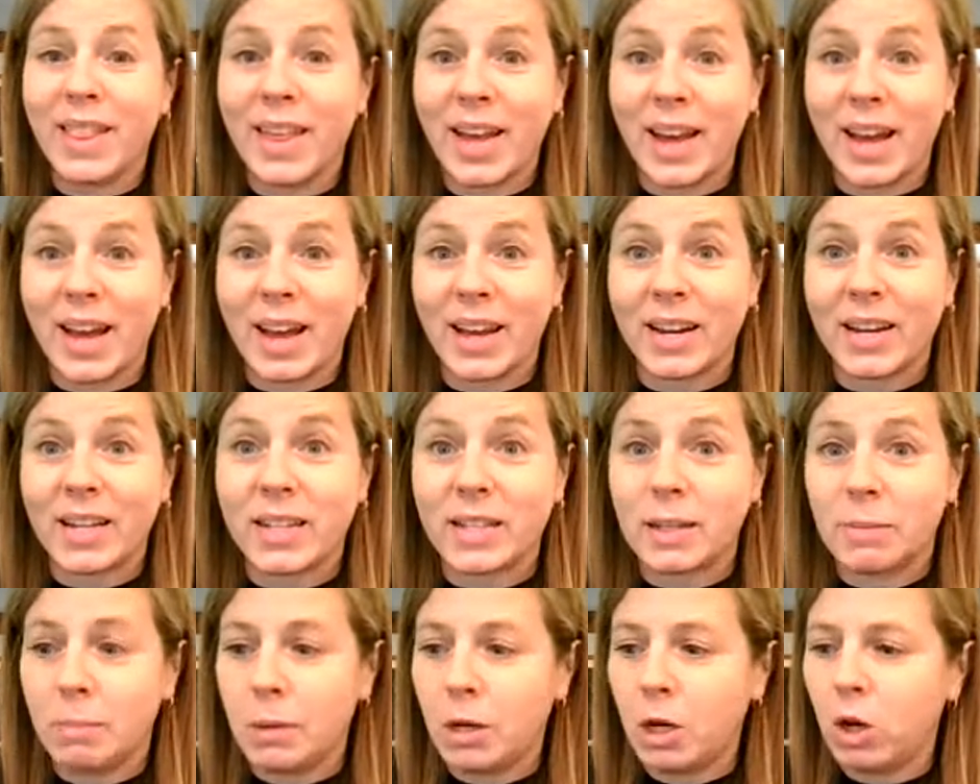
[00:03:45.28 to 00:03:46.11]
That
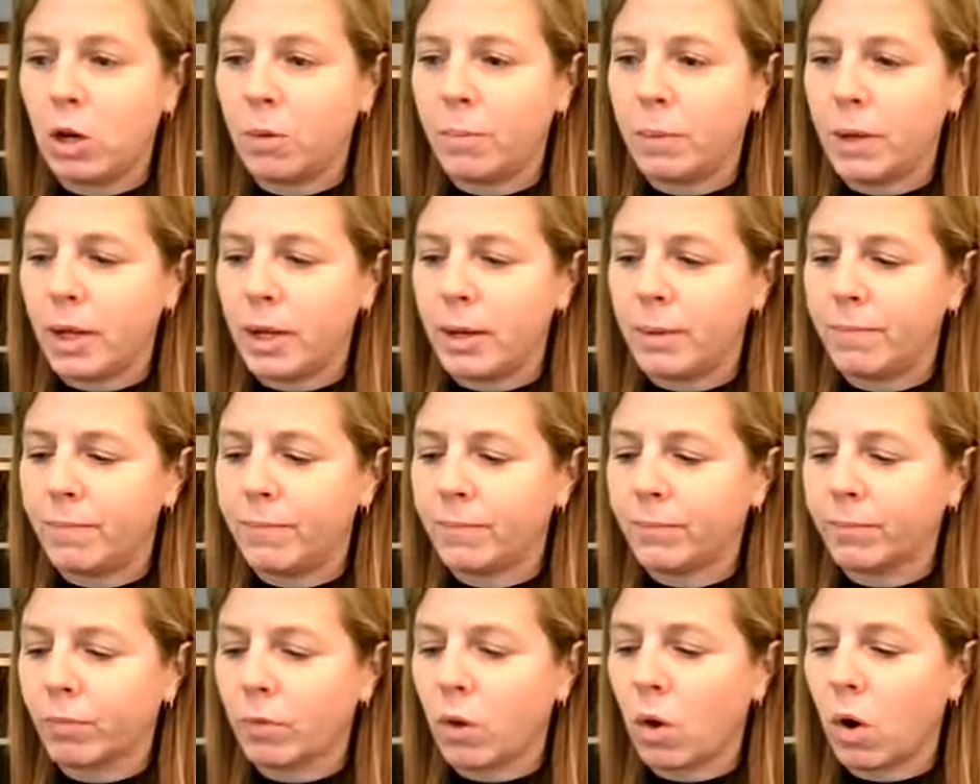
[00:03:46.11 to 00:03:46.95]
is a pyramid,
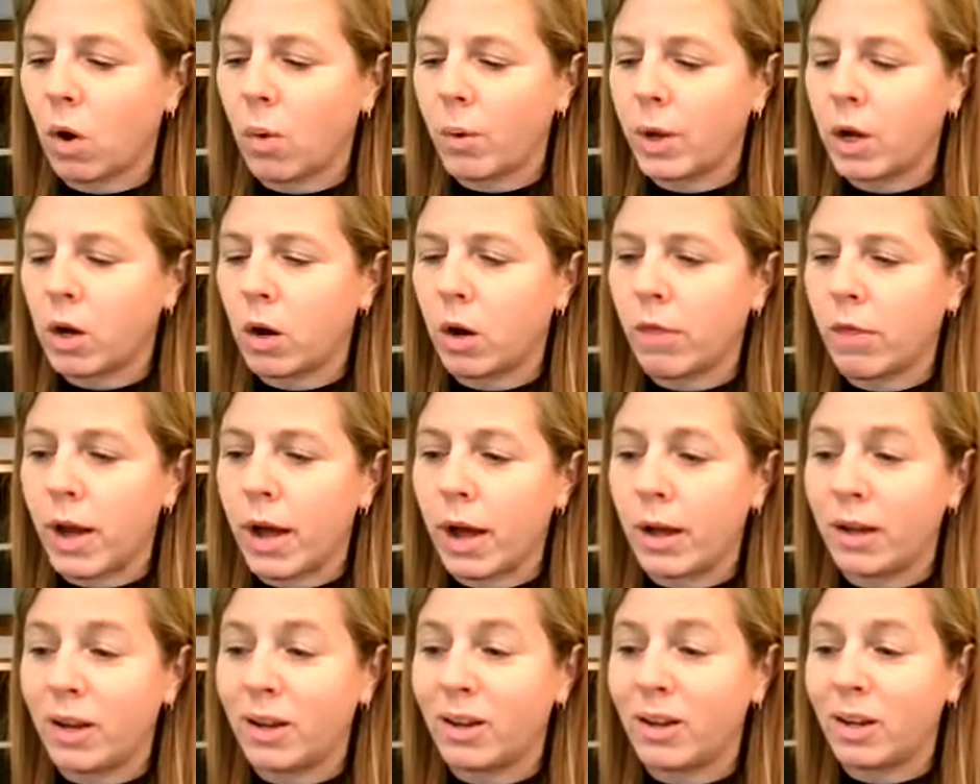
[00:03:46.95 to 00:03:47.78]
or we call
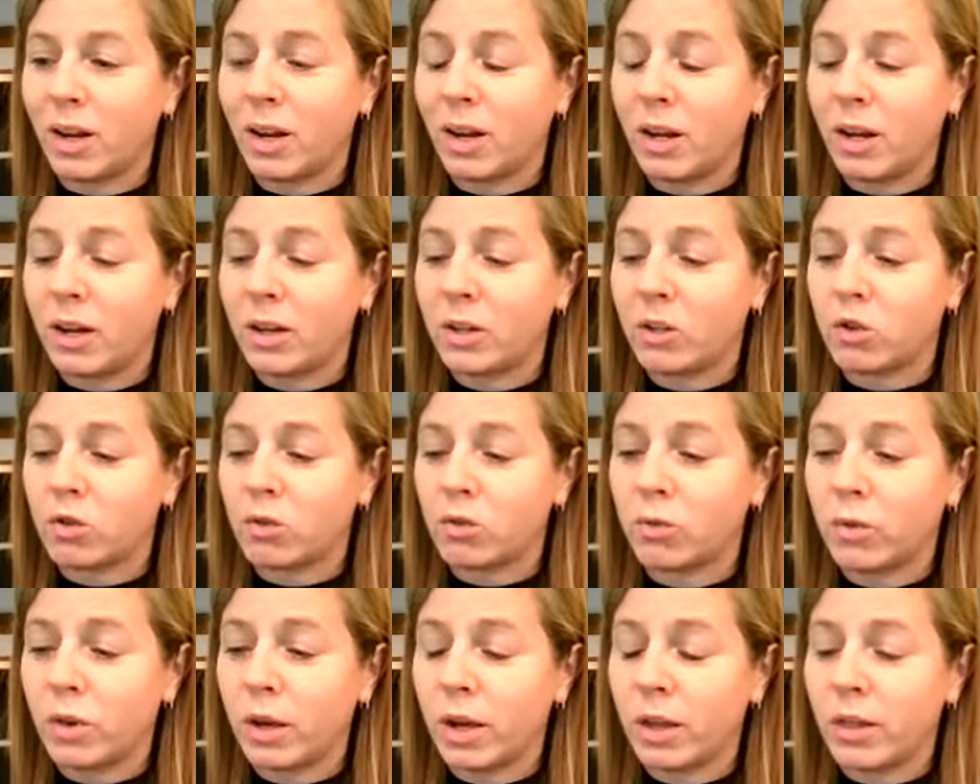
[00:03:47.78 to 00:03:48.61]
that, I
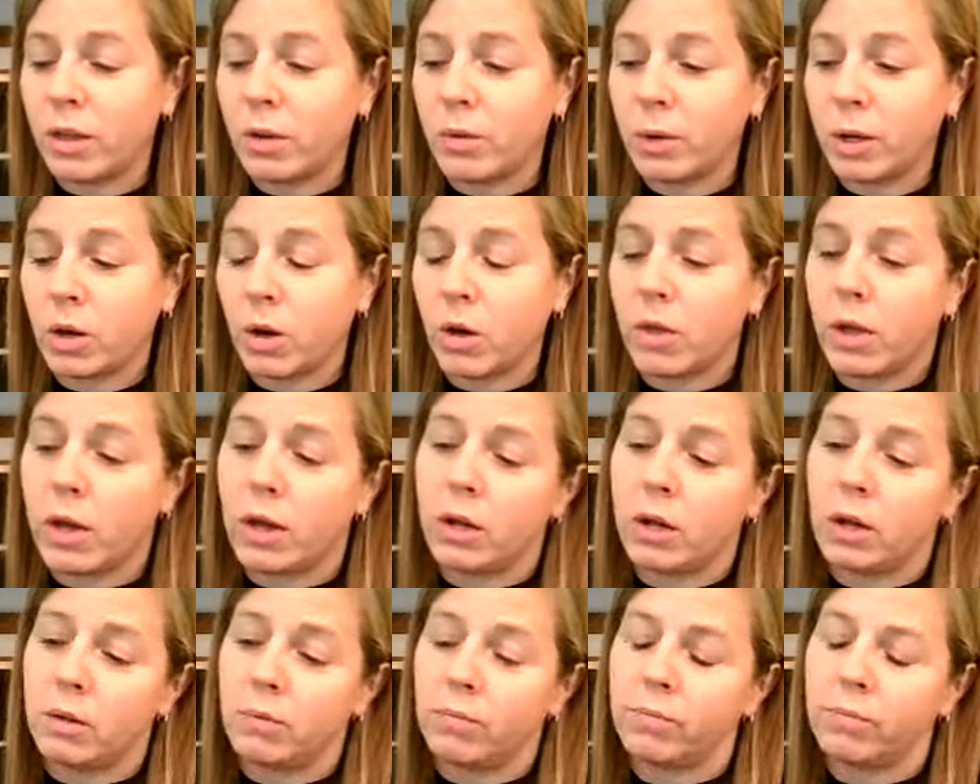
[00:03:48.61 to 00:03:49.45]
think we call
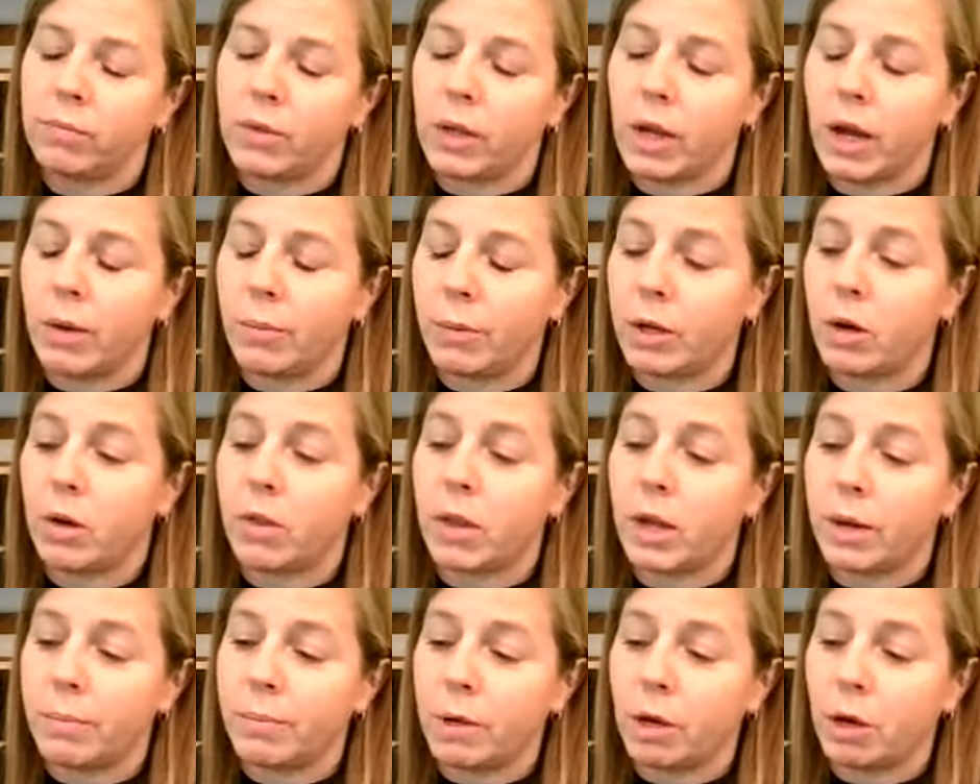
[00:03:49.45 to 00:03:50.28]
that, yeah, we call
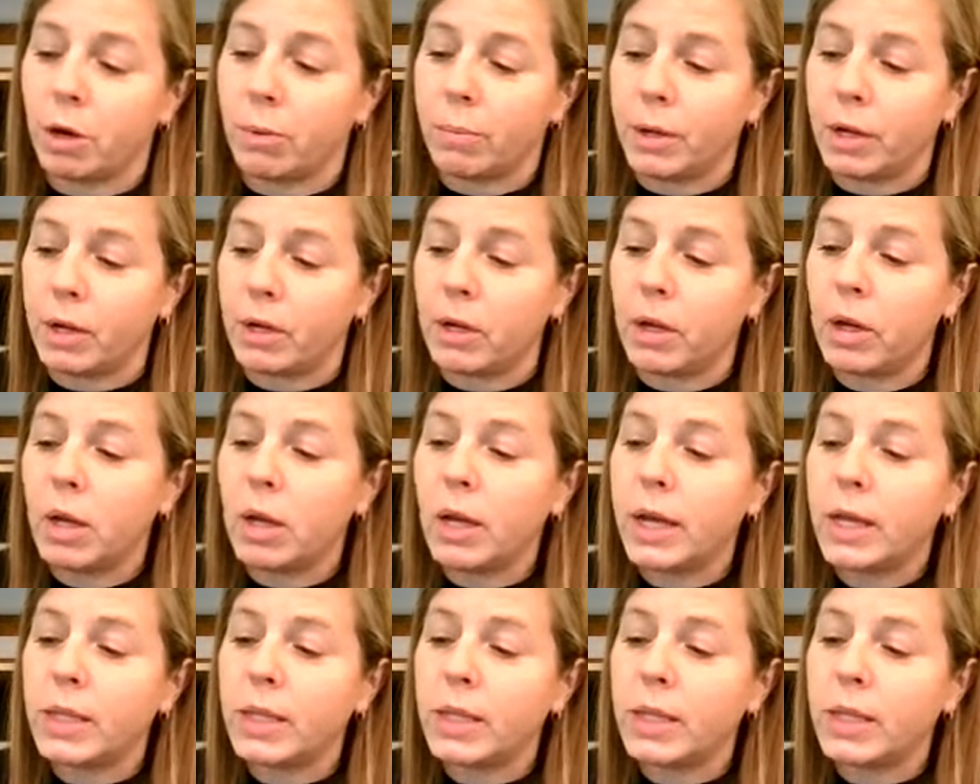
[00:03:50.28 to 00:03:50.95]
that a pyramid.